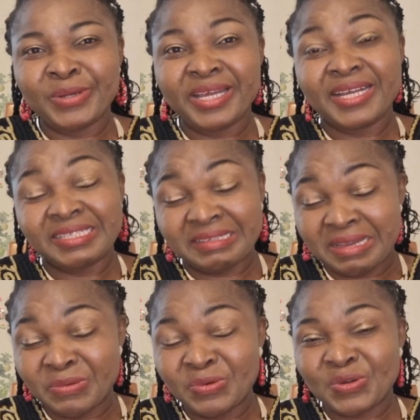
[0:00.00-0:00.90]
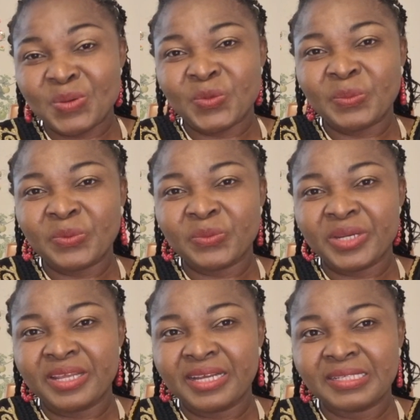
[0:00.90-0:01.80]
on that, I would come up
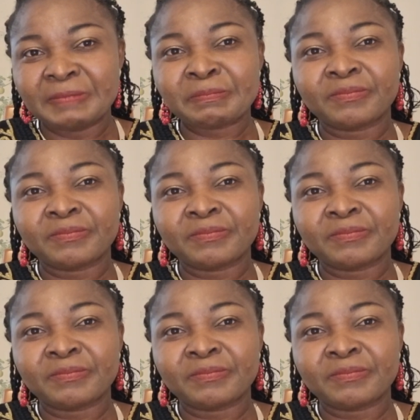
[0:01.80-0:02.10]
with that,